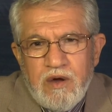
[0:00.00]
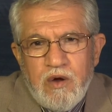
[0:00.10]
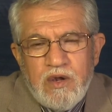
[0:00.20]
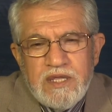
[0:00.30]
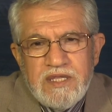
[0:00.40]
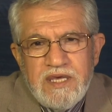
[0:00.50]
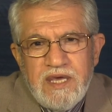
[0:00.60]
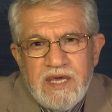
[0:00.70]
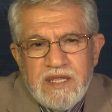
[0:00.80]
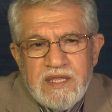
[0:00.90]

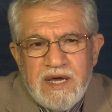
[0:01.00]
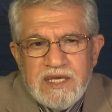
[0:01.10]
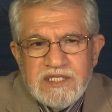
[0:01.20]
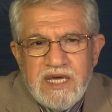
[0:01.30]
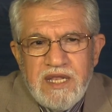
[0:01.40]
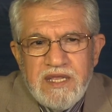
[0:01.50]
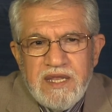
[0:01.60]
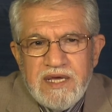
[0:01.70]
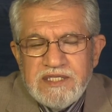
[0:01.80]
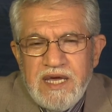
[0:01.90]
already in the azal,
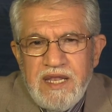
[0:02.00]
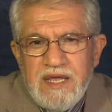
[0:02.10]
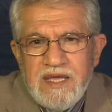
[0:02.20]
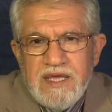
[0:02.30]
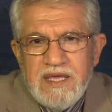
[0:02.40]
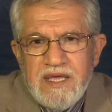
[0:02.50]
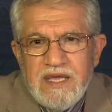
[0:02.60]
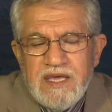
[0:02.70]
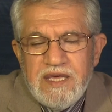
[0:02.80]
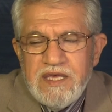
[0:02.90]

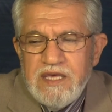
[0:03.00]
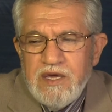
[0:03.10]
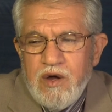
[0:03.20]
he